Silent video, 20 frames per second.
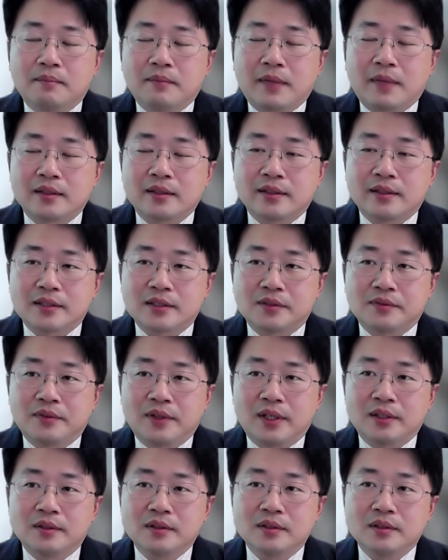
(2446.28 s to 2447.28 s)
marine test
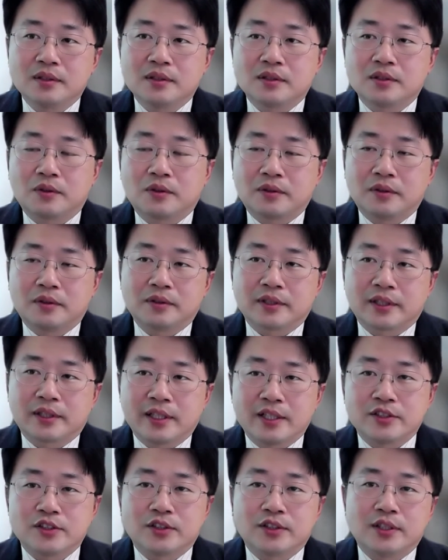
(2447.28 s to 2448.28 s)
bed, so-called
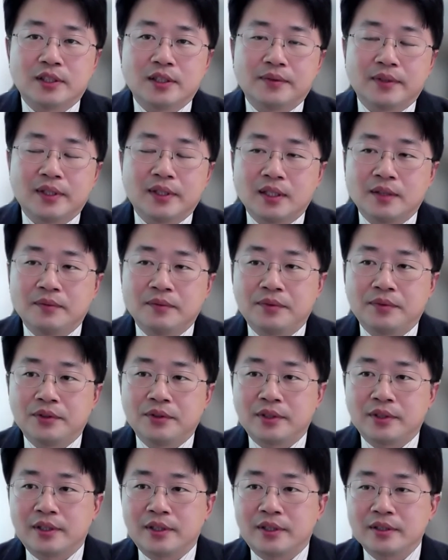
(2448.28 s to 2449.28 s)
KGTB, in
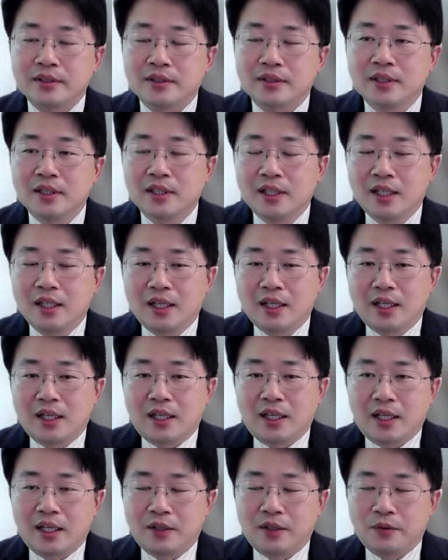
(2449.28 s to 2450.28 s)
few years.
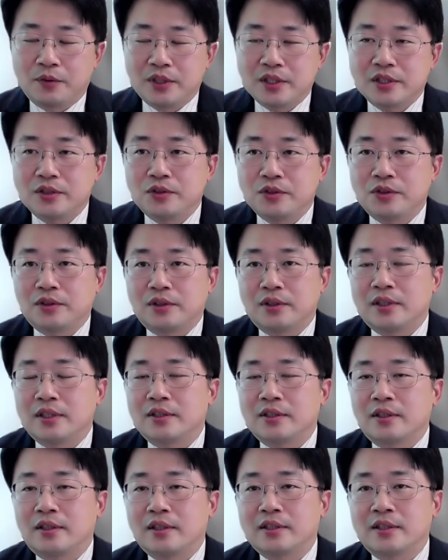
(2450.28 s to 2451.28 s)
I wish you your
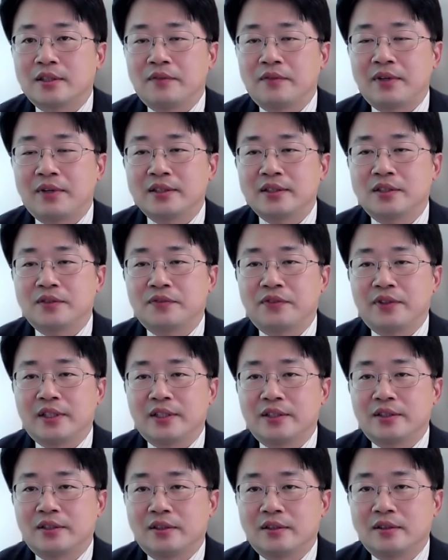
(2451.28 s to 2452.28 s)
interest and
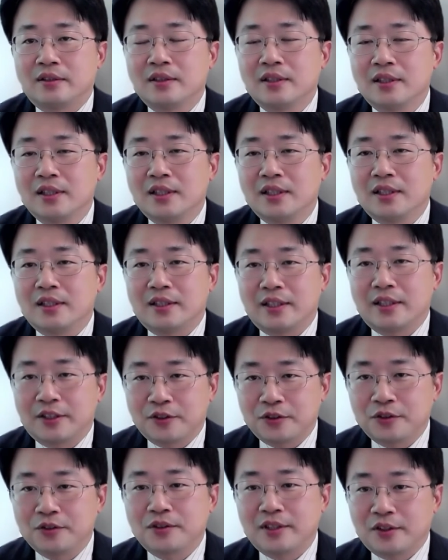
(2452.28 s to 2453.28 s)
participation.
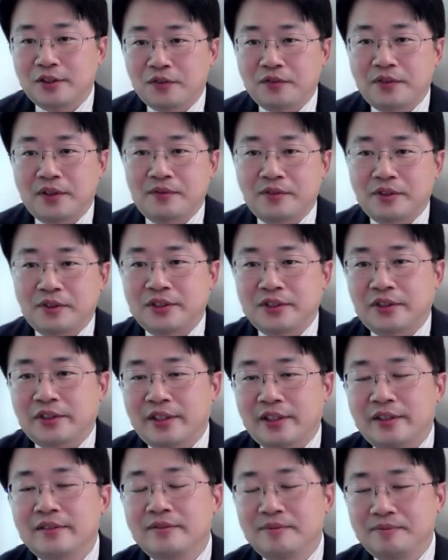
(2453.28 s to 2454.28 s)
Thank you very much
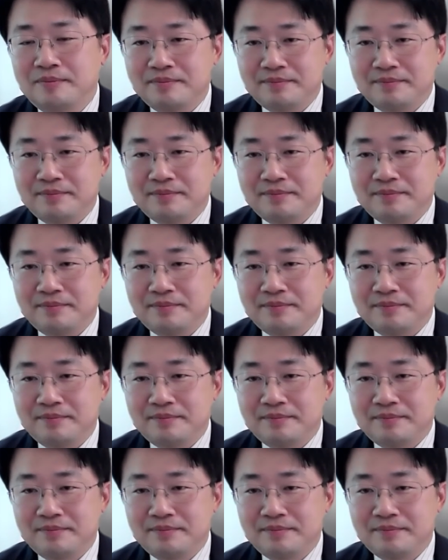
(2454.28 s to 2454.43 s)
again.